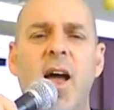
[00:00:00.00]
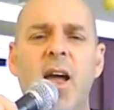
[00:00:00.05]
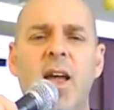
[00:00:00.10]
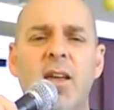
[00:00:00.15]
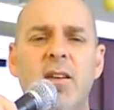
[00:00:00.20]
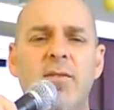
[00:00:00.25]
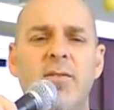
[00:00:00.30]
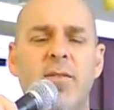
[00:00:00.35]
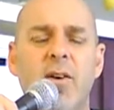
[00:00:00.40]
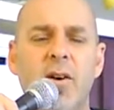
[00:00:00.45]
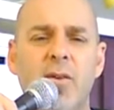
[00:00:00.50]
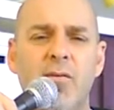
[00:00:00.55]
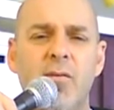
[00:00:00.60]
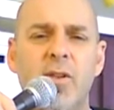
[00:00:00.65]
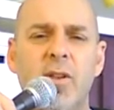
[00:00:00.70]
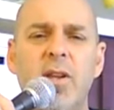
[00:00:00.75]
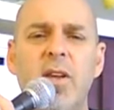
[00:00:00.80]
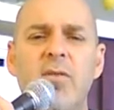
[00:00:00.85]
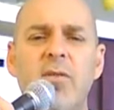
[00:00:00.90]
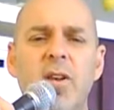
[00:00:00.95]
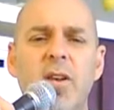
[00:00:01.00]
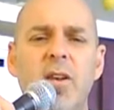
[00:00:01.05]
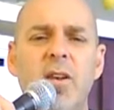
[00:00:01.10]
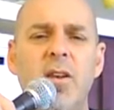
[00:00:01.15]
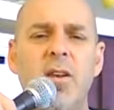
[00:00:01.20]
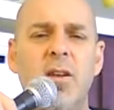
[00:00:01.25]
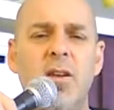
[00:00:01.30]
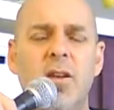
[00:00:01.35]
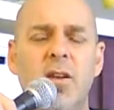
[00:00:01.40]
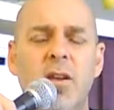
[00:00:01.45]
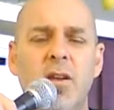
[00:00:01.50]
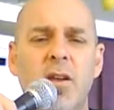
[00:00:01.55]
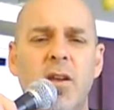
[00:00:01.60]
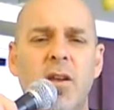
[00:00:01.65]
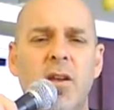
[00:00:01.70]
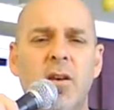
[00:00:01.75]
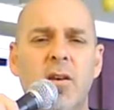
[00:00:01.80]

the life of living